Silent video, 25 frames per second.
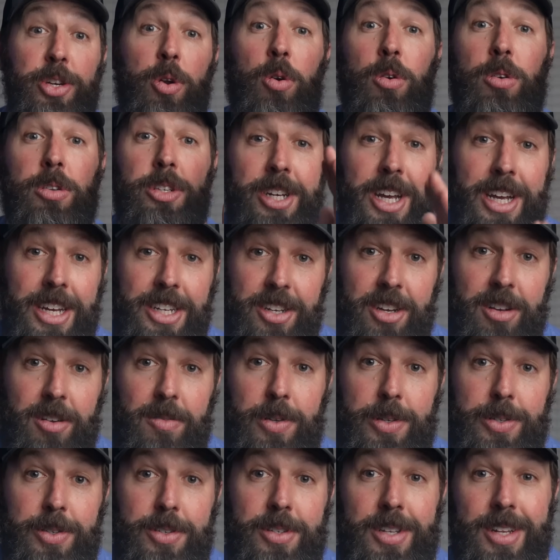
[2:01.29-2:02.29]
oil change
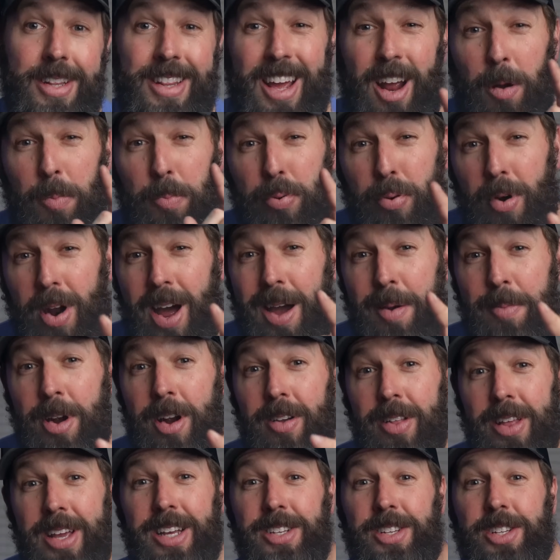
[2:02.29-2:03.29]
intervals, they are
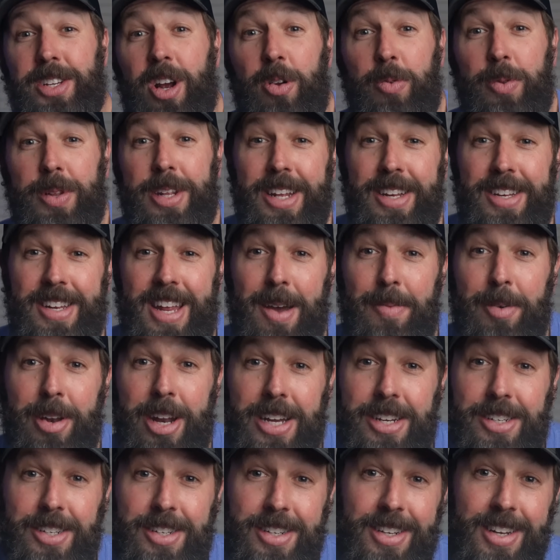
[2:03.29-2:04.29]
primarily concerned with
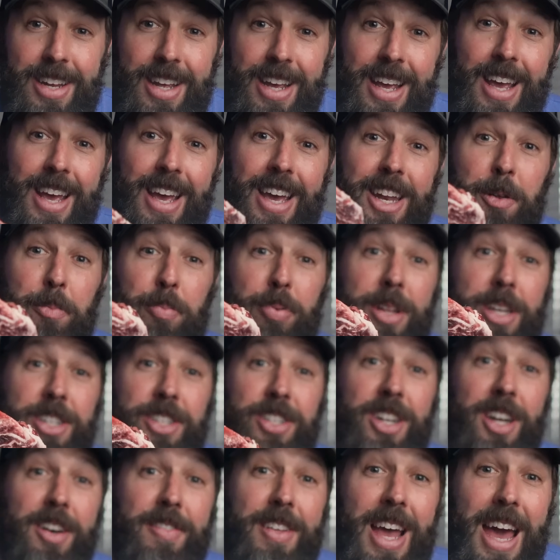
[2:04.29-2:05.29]
contamination and
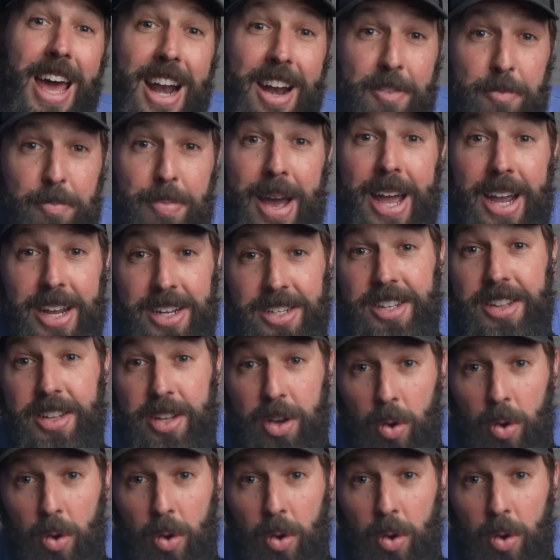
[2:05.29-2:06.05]
depletion of the additive package in the